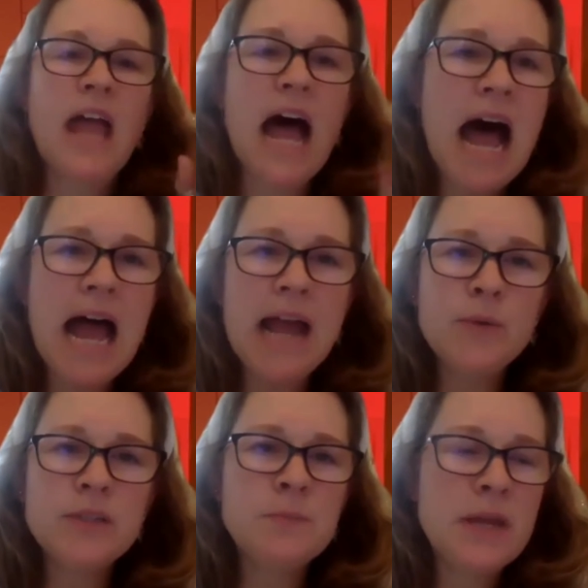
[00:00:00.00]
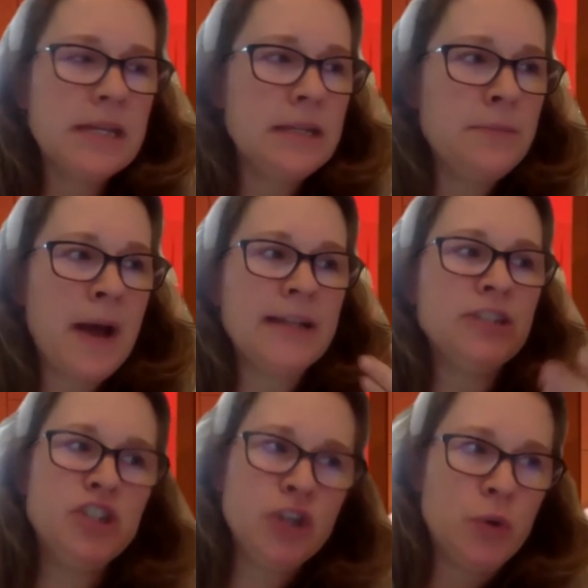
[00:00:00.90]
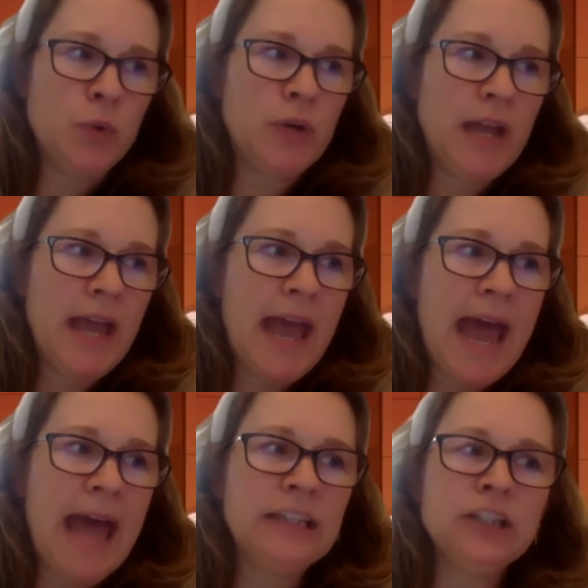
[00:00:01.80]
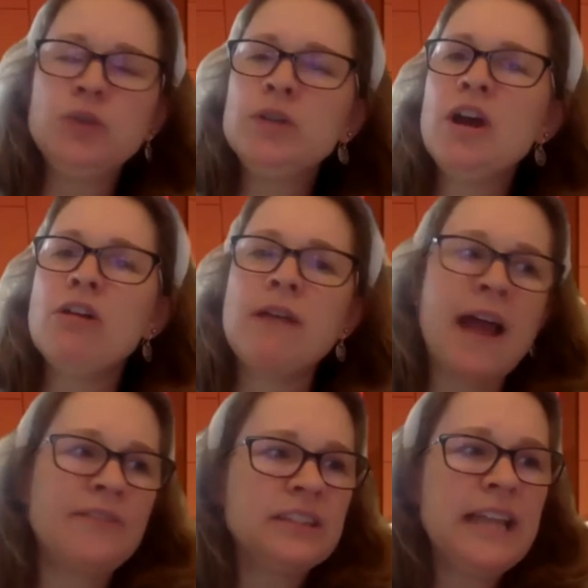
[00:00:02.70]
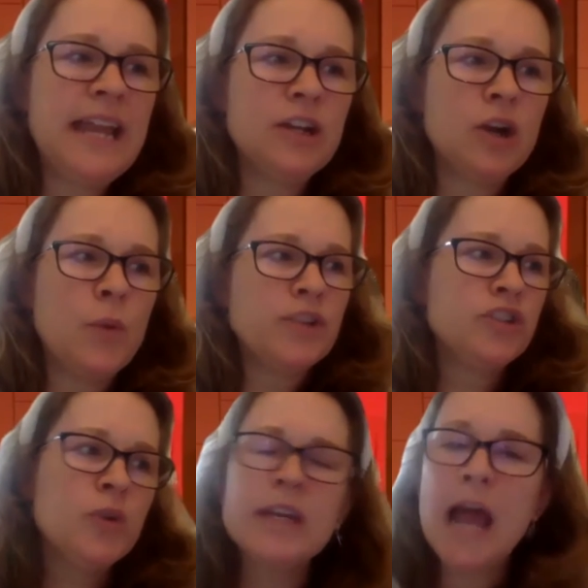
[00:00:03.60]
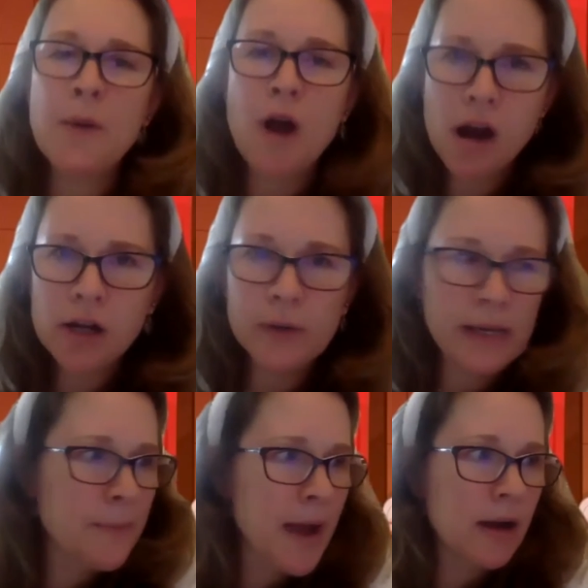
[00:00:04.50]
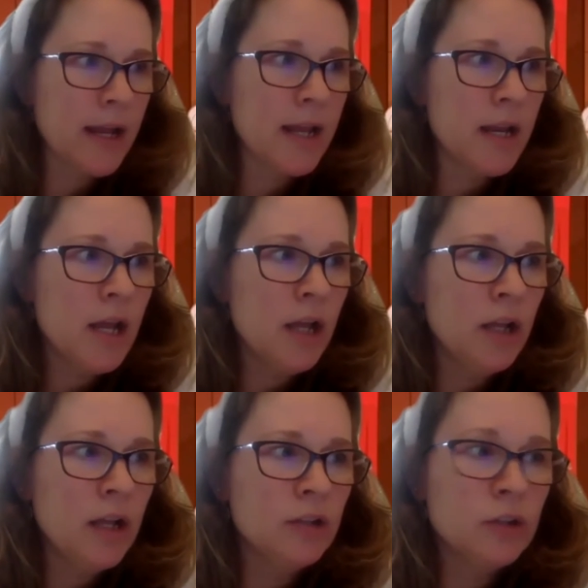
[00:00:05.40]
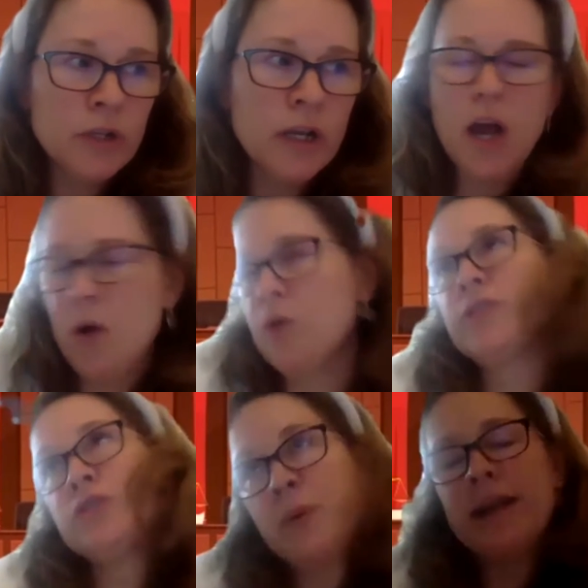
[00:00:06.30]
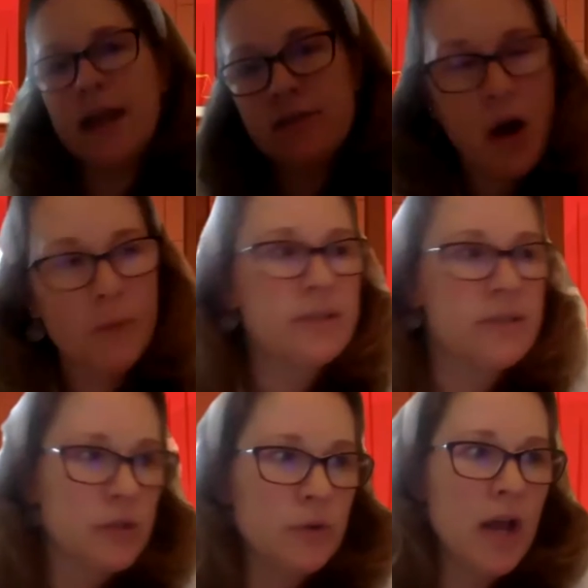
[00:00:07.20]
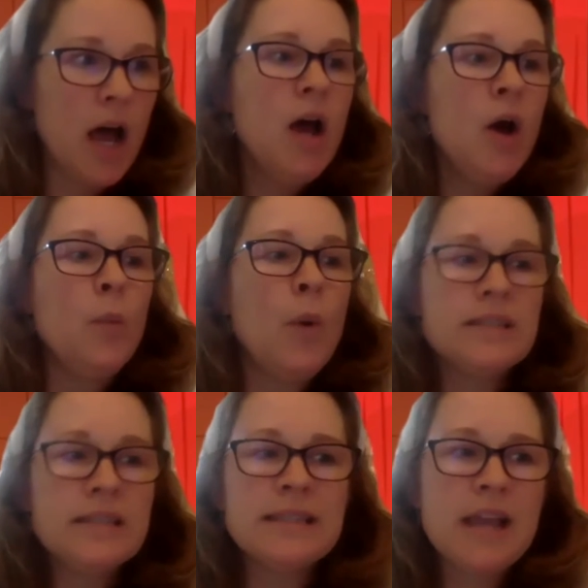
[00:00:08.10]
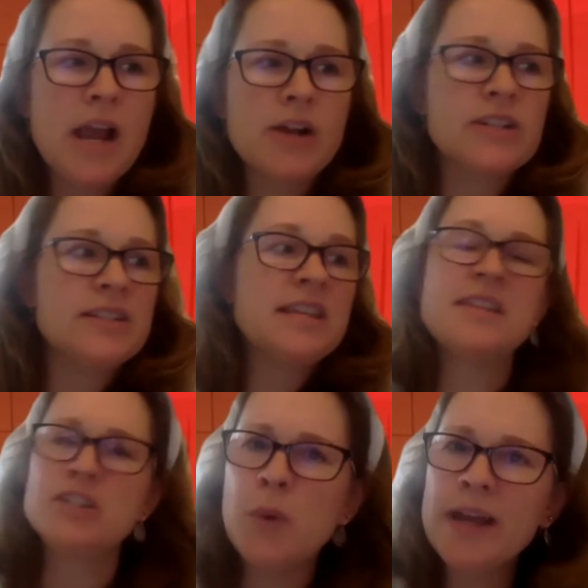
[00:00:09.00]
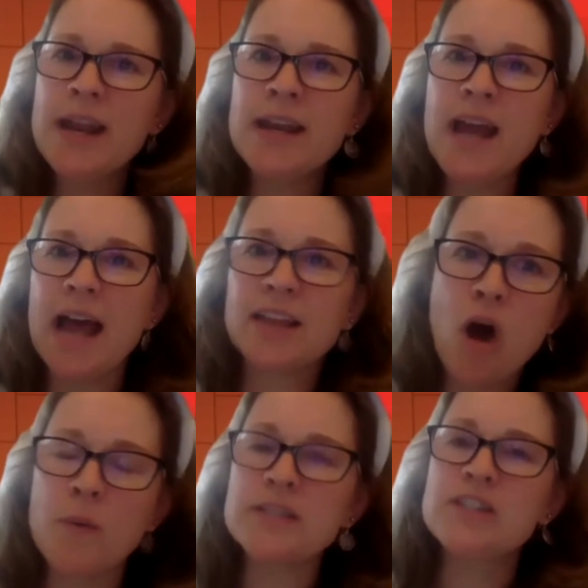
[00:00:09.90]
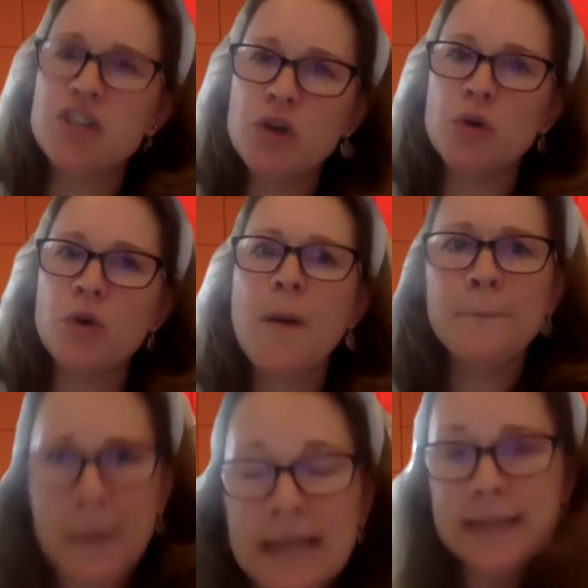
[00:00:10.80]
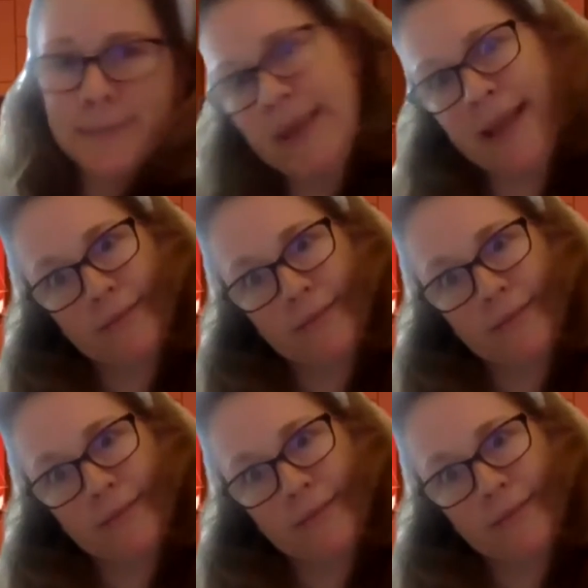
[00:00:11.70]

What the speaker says: I was bitten by Duke, and Luna arrived later when Duke and I were arguing about it. Luna, or the twin I thought was Luna, wasn't there to see the twin I thought was Duke biting me.